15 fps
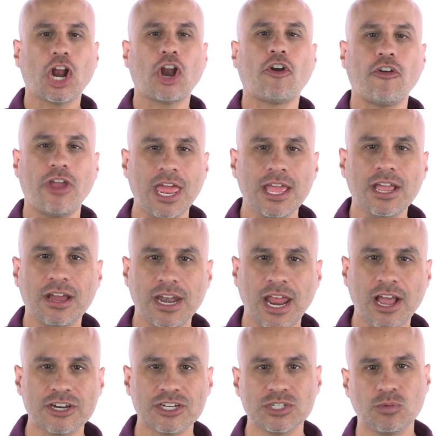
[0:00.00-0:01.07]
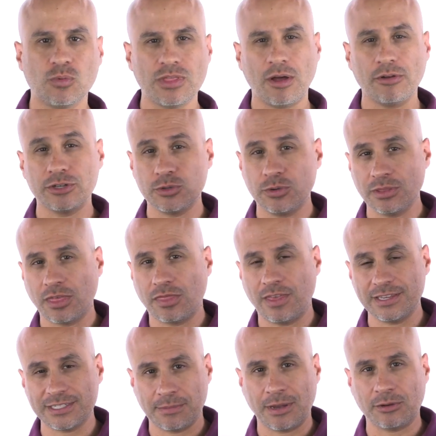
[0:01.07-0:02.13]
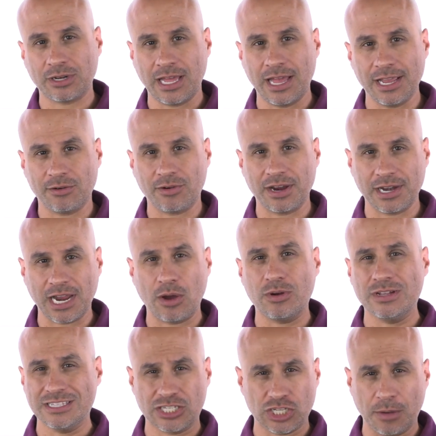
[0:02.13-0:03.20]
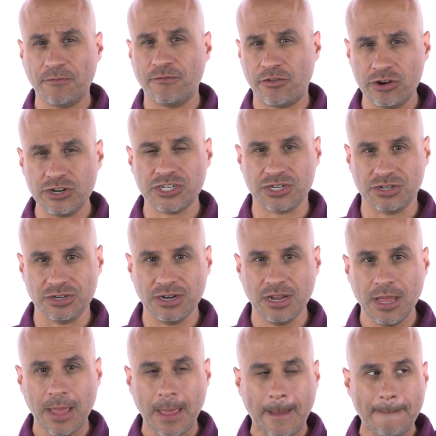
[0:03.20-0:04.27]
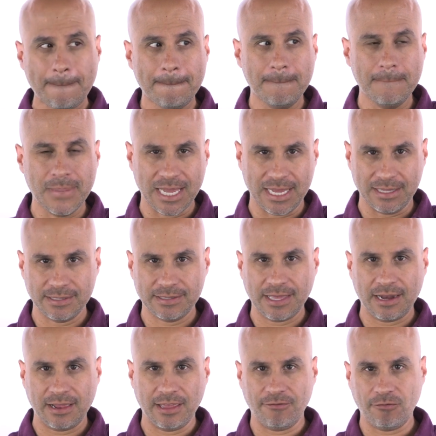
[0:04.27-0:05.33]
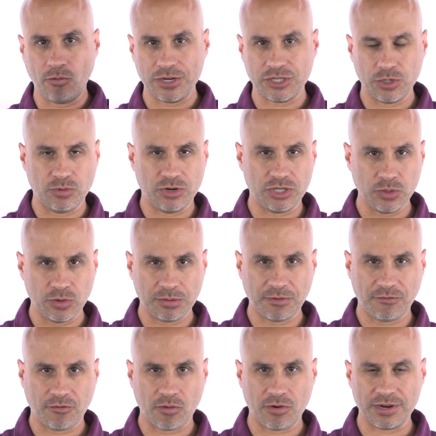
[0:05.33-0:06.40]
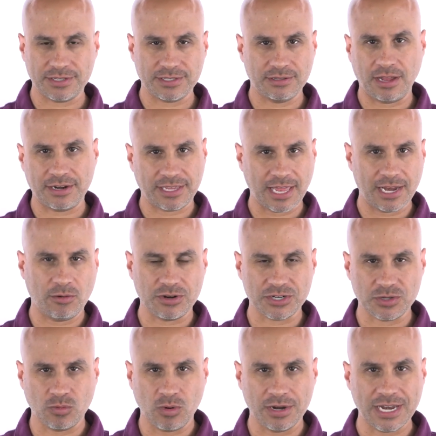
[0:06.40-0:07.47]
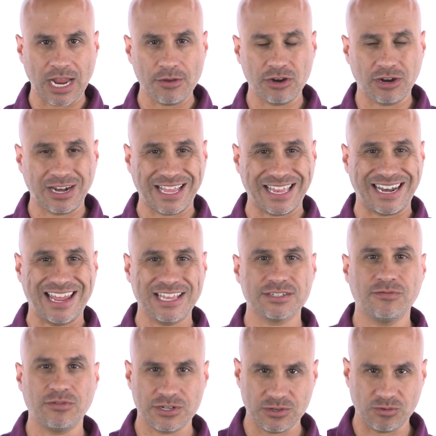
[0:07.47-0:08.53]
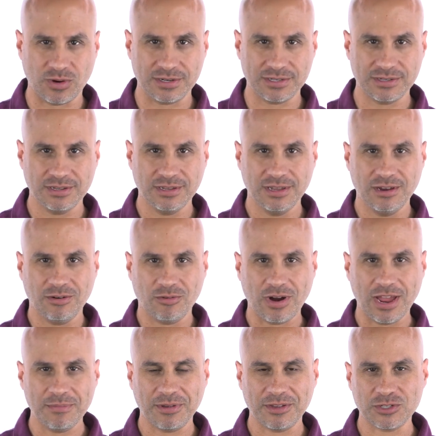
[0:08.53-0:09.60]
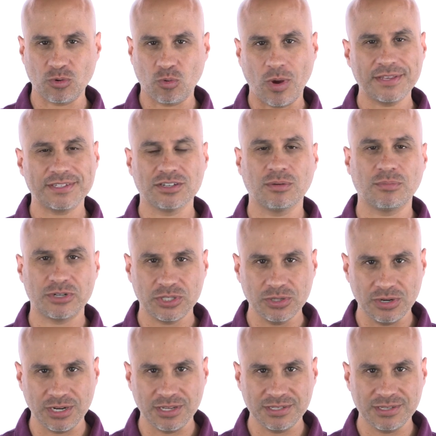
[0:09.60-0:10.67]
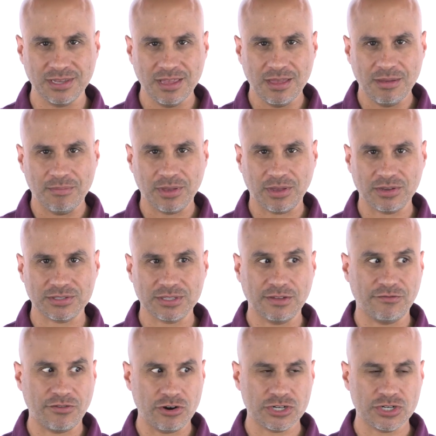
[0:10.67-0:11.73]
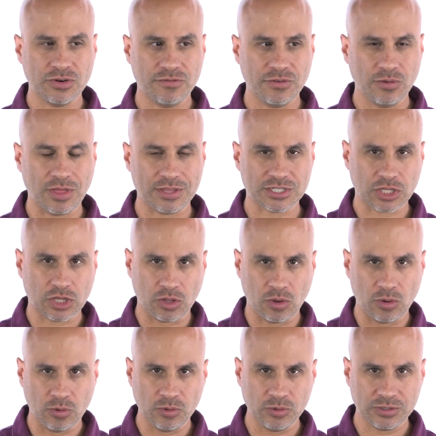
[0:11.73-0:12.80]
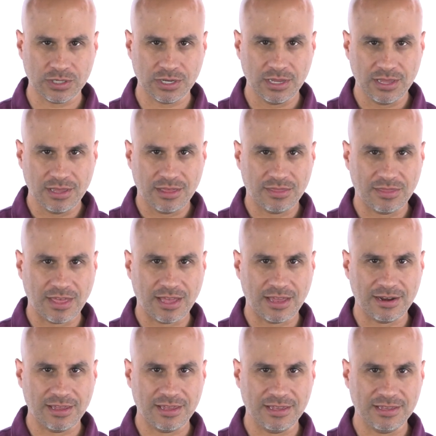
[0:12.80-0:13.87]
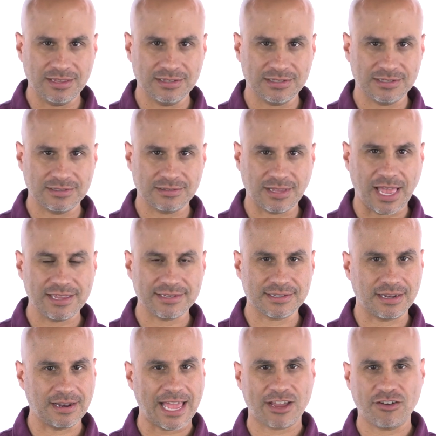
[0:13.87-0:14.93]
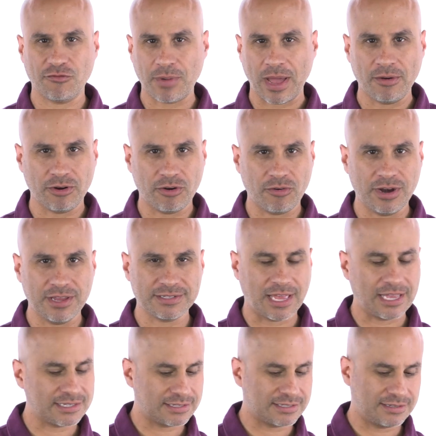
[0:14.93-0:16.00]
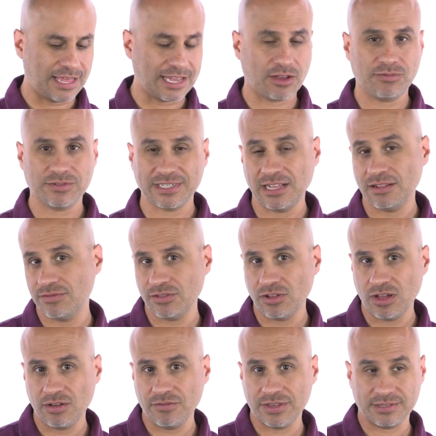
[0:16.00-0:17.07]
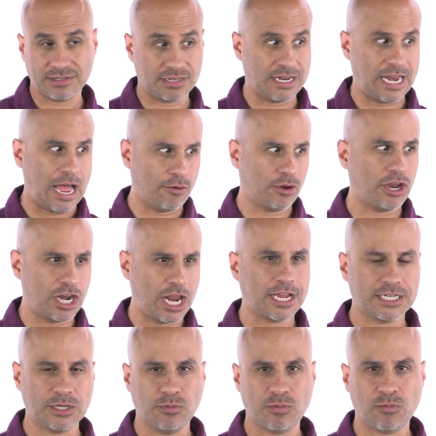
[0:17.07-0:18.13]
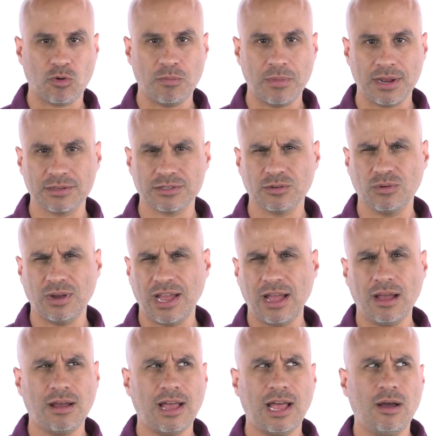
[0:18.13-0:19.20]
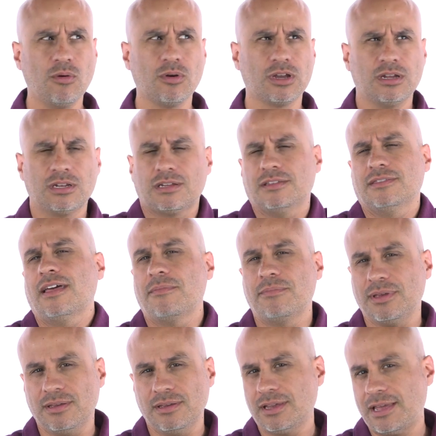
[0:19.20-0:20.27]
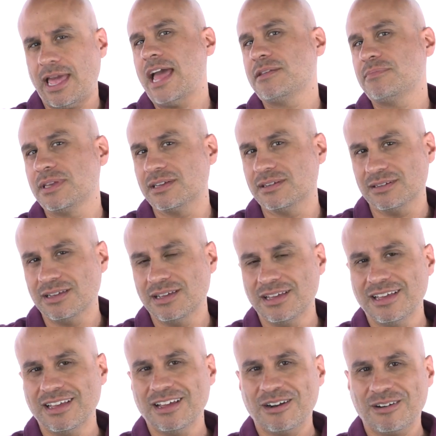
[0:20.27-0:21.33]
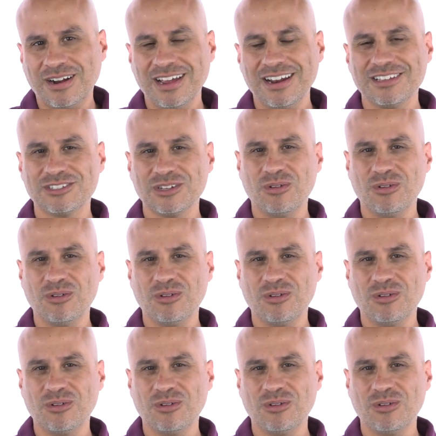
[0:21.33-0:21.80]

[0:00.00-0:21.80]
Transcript: Creating connections without doing the things I'm outlining right now in some version means that if what you were doing before is not getting what you want, now you're going to get less of what you want, right? Because you're wasting opportunities because the version of you that's closed, that is has a lack of boundaries, has a lack of self-love, is now connecting with more men. So how, how good can that be? It can be good, right?